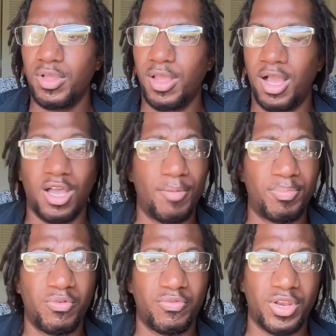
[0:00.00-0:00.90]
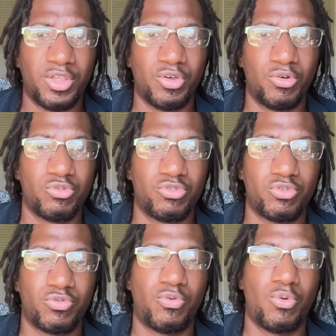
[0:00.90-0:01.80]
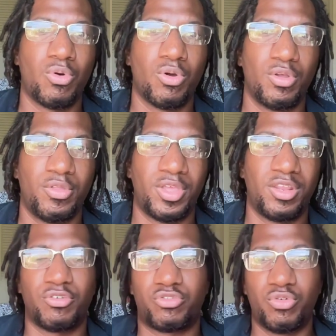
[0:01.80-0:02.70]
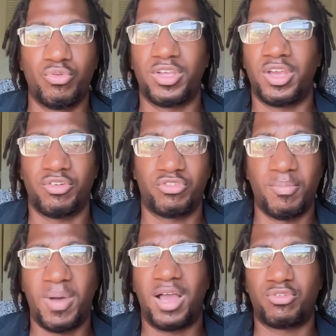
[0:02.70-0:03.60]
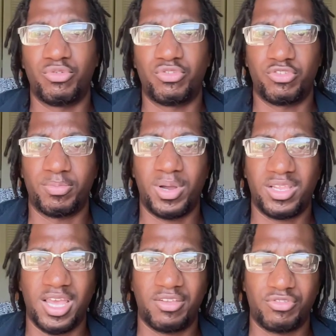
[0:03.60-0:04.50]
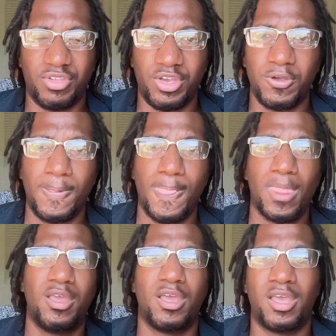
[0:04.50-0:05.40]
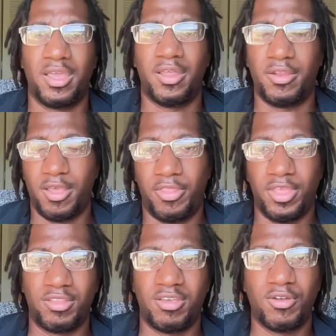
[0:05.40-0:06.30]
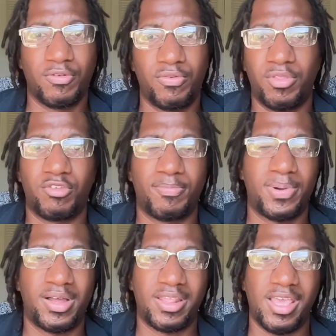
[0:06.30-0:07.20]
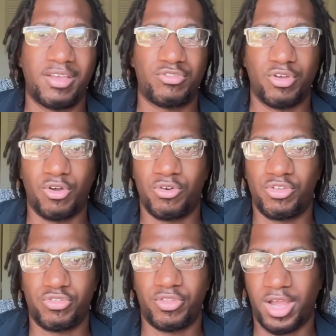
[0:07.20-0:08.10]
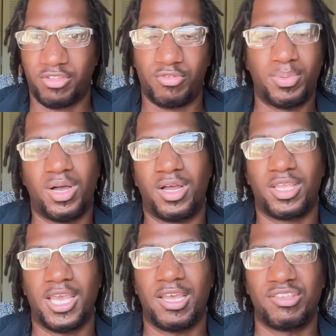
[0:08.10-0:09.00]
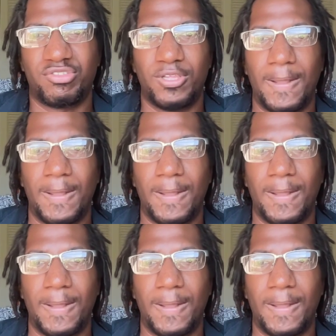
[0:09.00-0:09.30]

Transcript: a couple videos for there's two tiers, the My Two Cents podcast tier and the tier for this podcast, the Earnest Thoughts podcast.